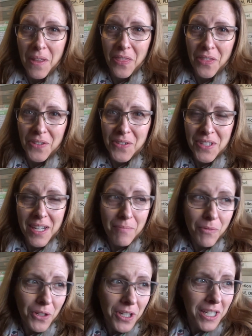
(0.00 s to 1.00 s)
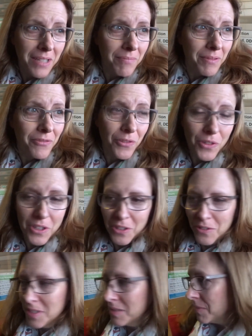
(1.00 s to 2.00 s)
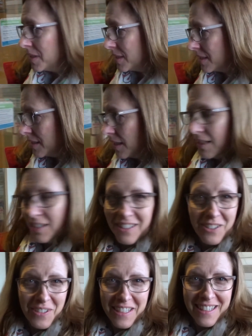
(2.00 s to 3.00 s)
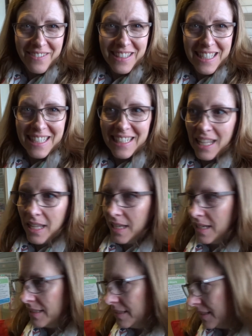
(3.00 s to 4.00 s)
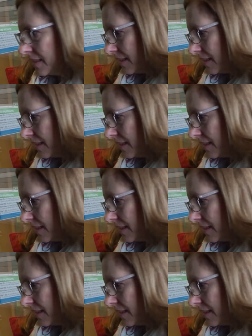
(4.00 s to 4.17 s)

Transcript: Thursday morning before Christmas 2017 and